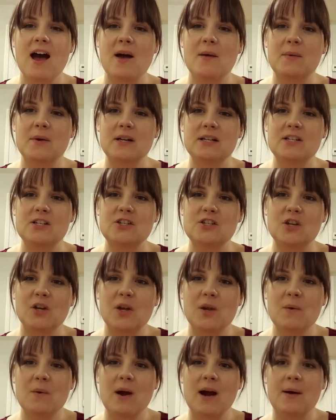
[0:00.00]
I wanted to show
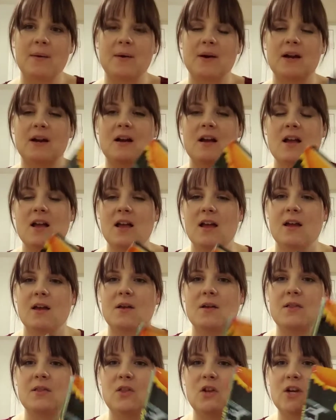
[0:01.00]
you our
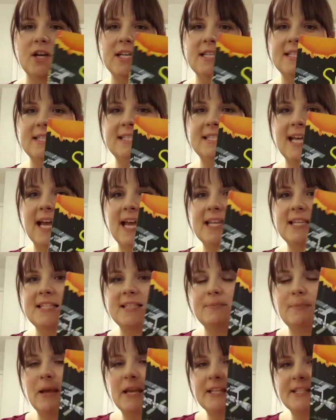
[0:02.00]
Look Inside
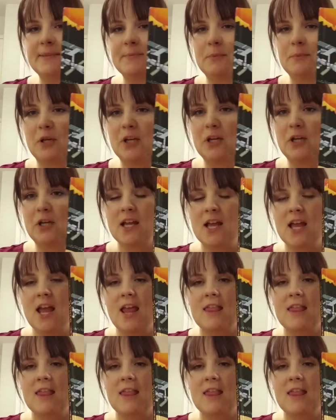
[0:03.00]
Space book.